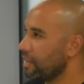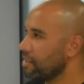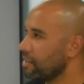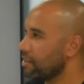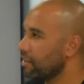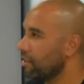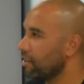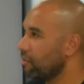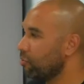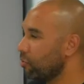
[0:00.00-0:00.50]

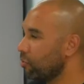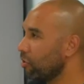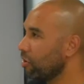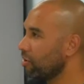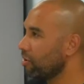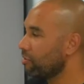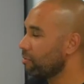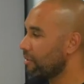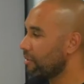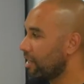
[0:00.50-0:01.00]
actually the role
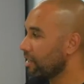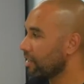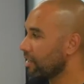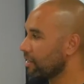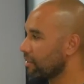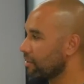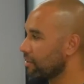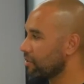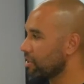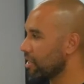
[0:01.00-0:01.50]
of a
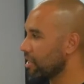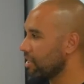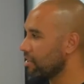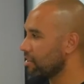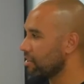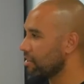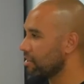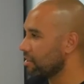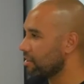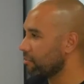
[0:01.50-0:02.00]
marketer
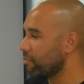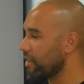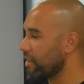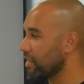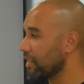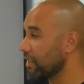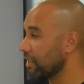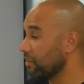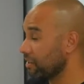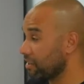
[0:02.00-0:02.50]
changes
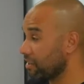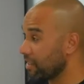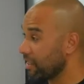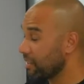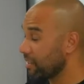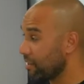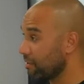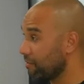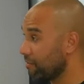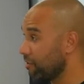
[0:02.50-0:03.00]
depending on the
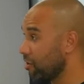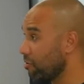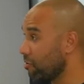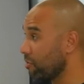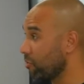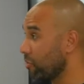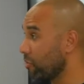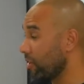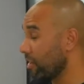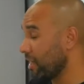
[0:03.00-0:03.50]
size of the firm
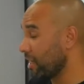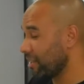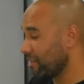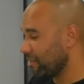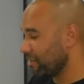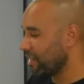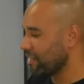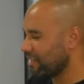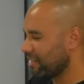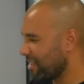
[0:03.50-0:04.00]
you work in
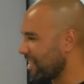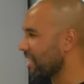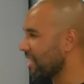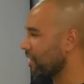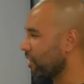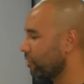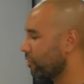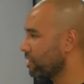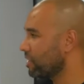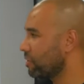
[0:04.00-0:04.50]
and
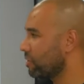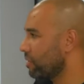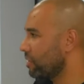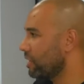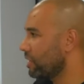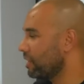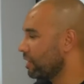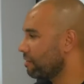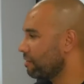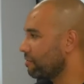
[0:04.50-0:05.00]
seniority
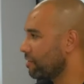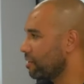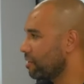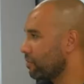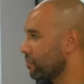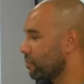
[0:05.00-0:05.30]
within that firm as